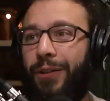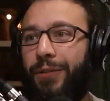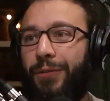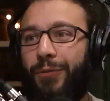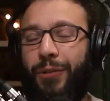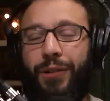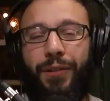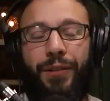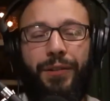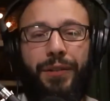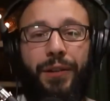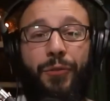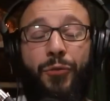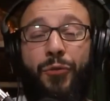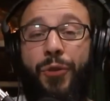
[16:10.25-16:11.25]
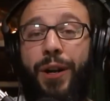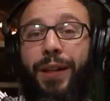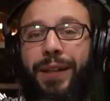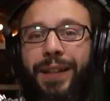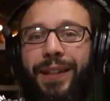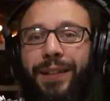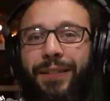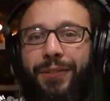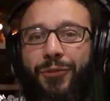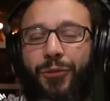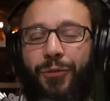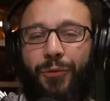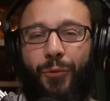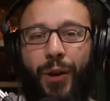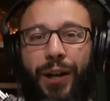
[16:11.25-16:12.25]
He was one of those really
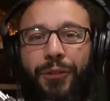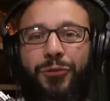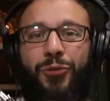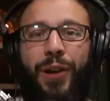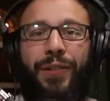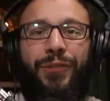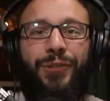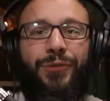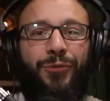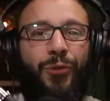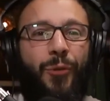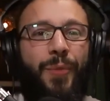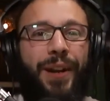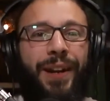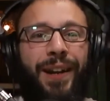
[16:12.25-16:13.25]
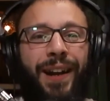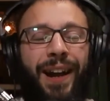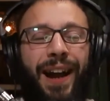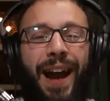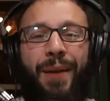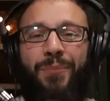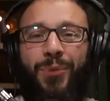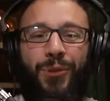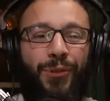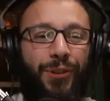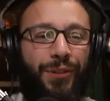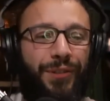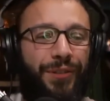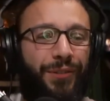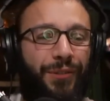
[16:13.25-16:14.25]
well-traveled Roman
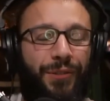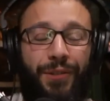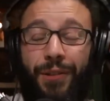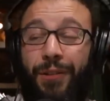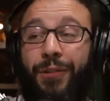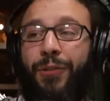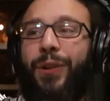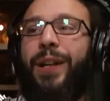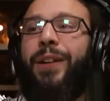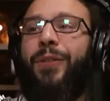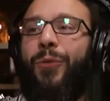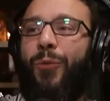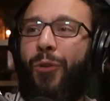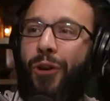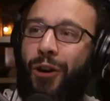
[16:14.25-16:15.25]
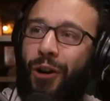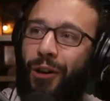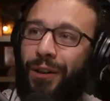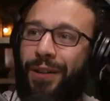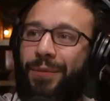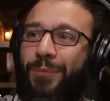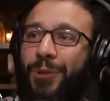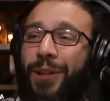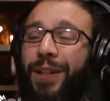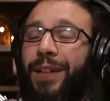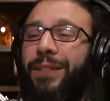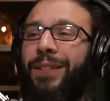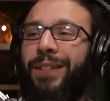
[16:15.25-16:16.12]
emperors who created a wall in Britain.